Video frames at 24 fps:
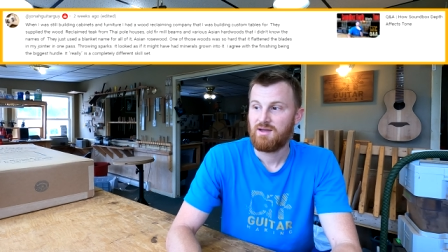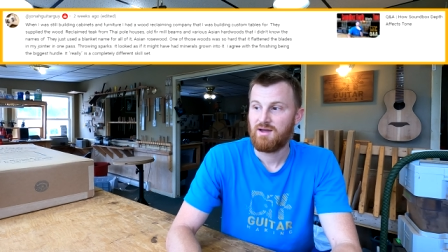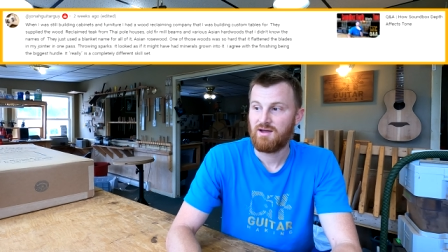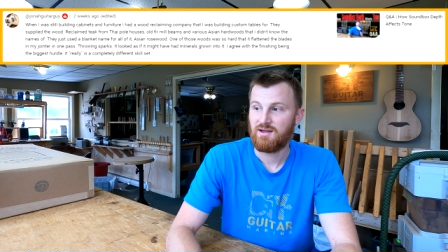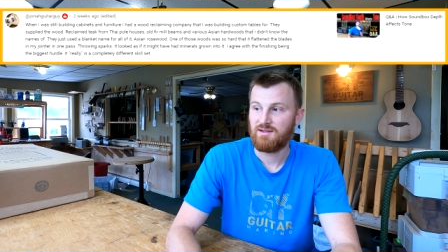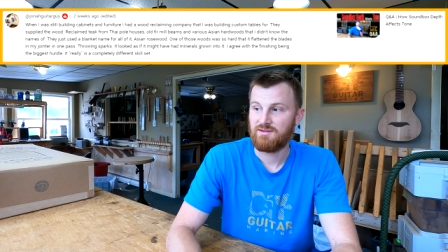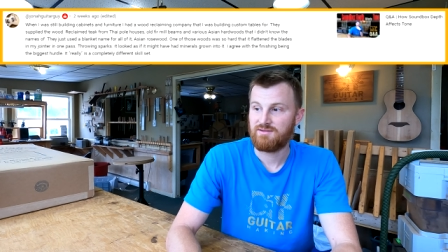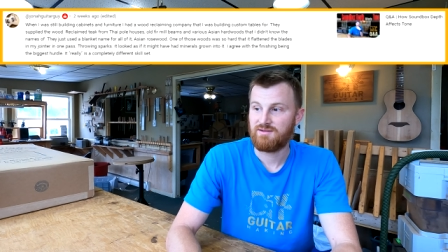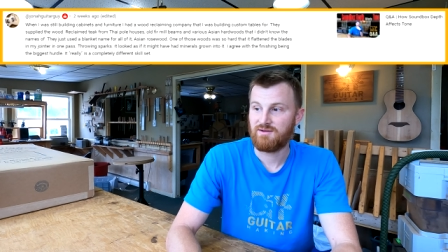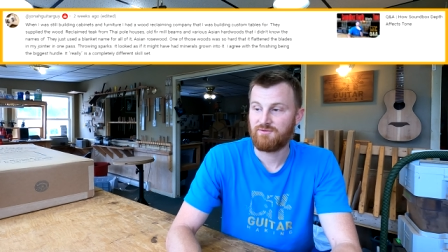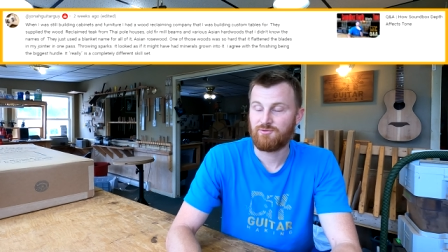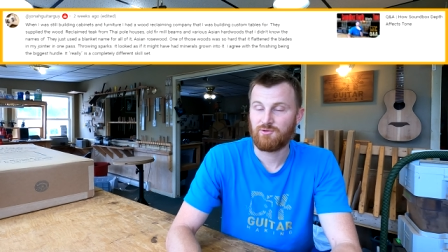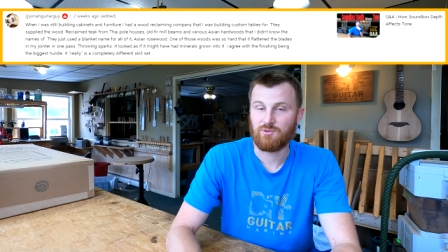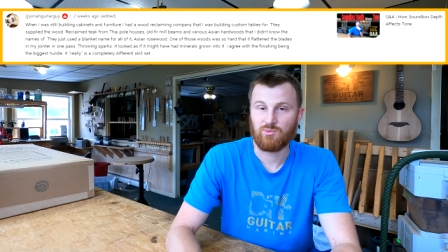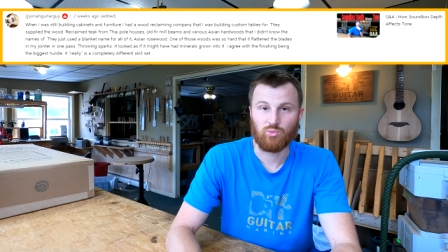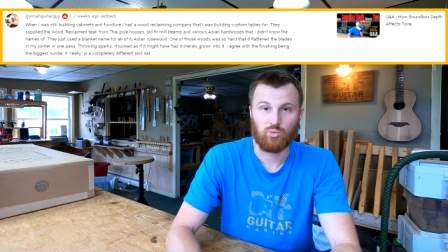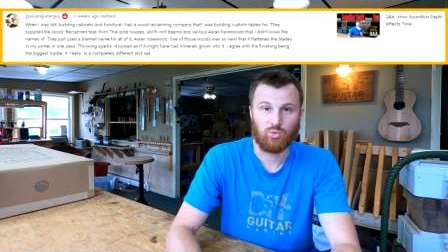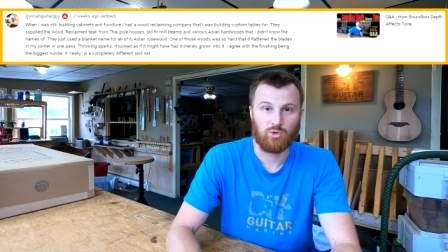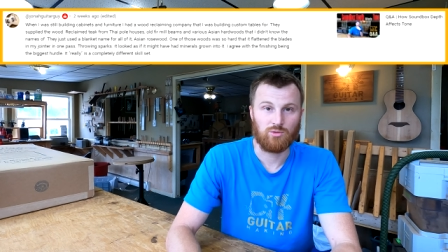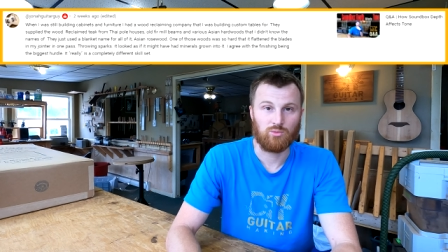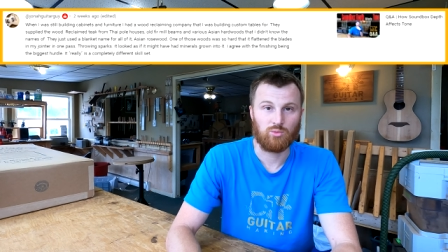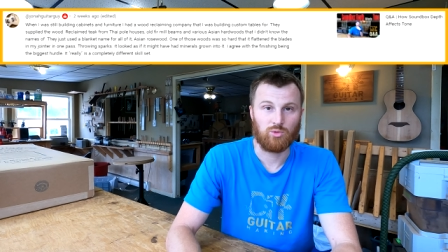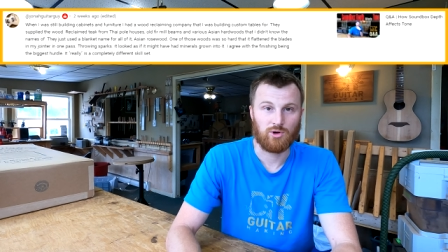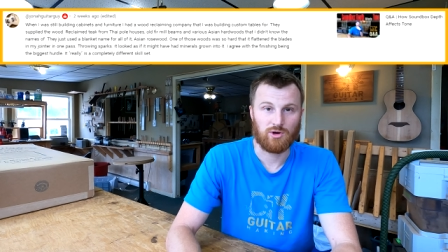a different
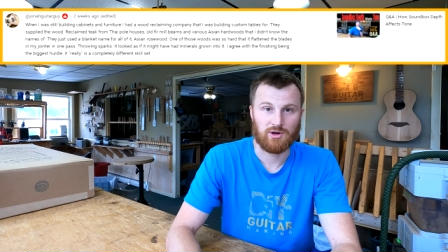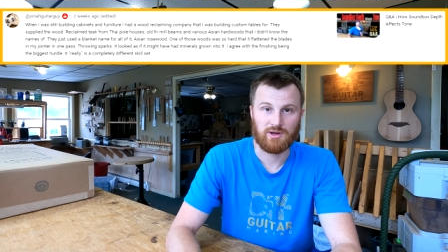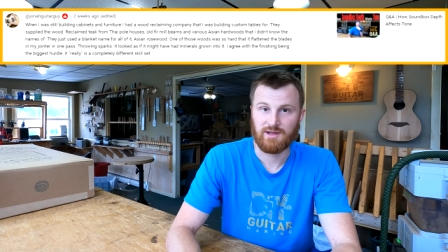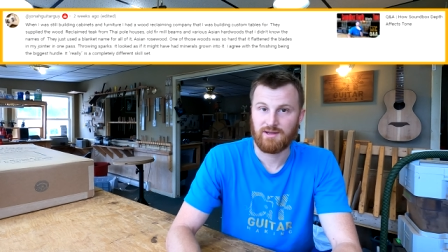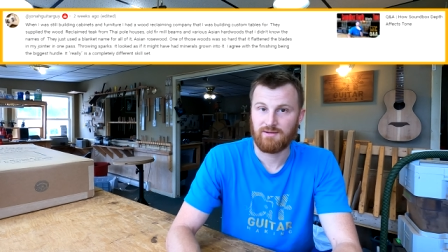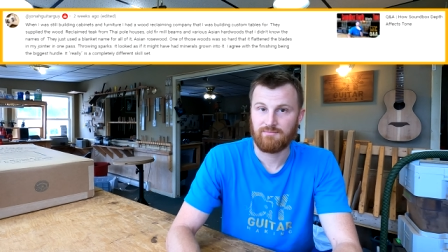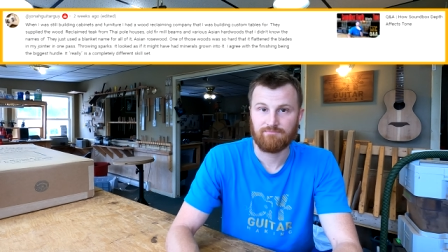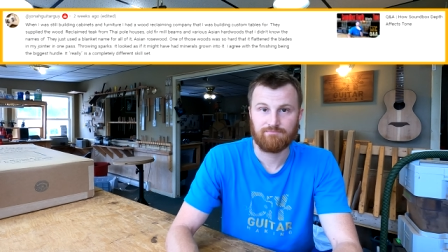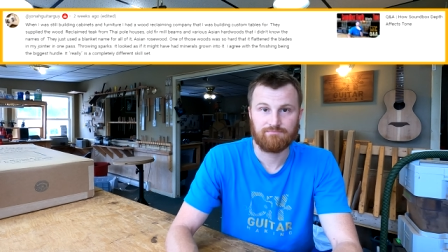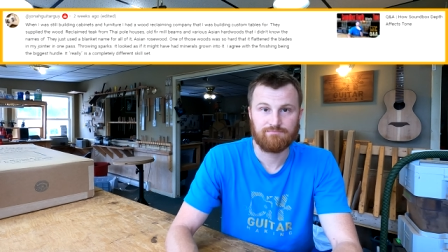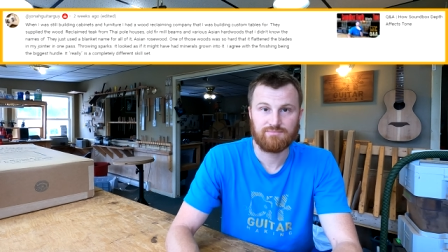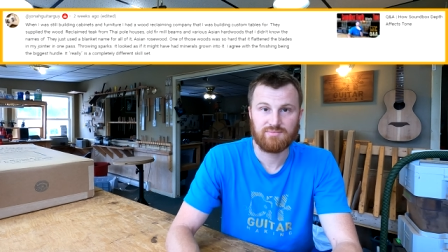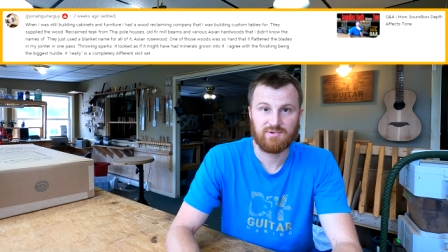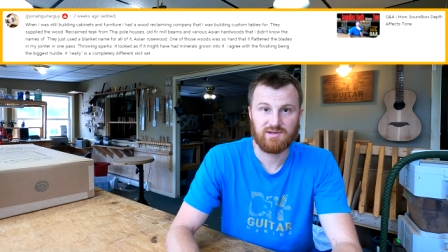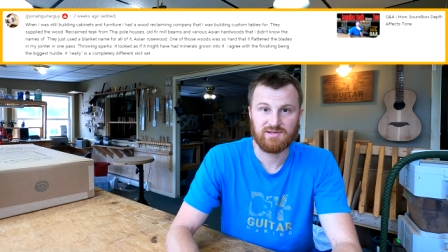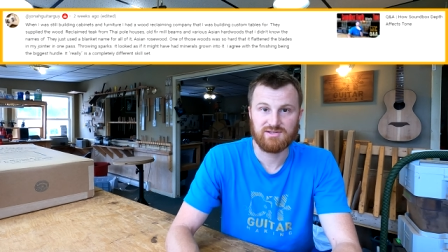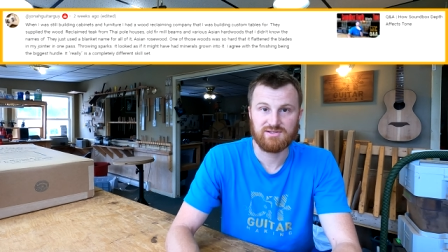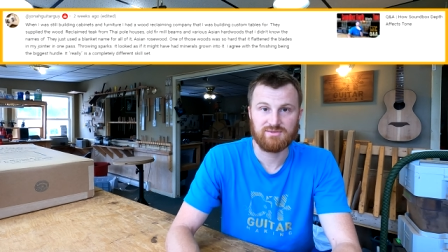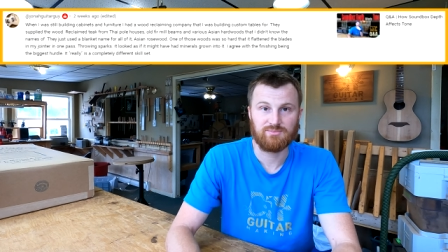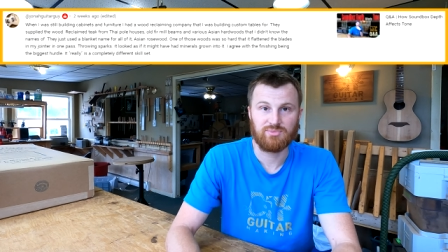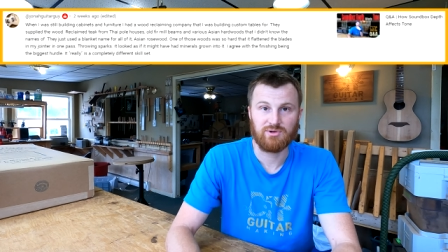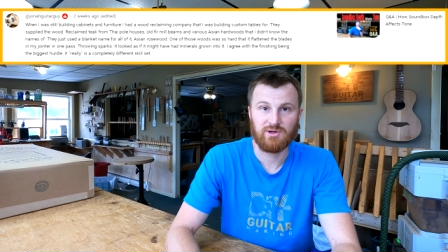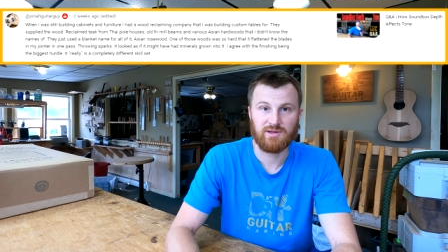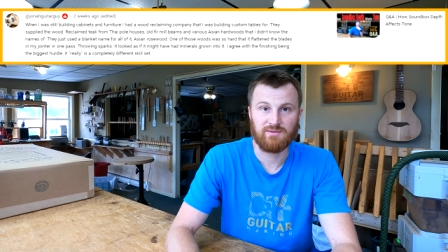woodworking
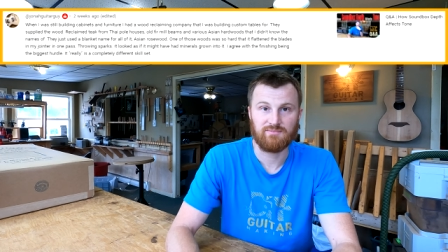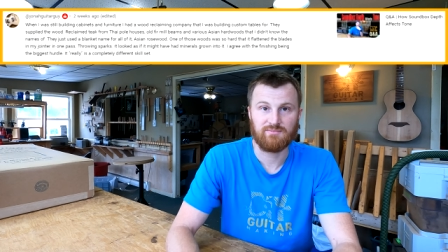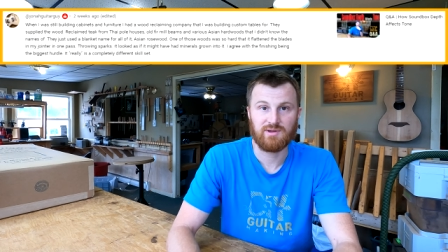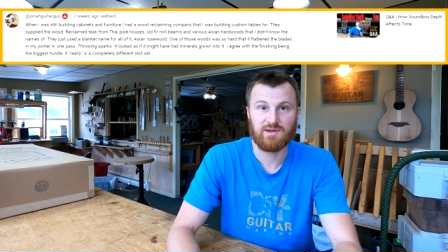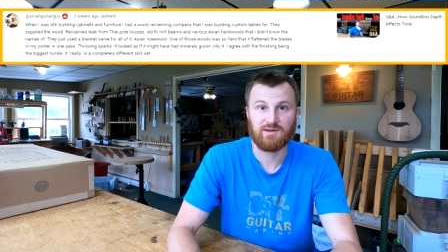discipline,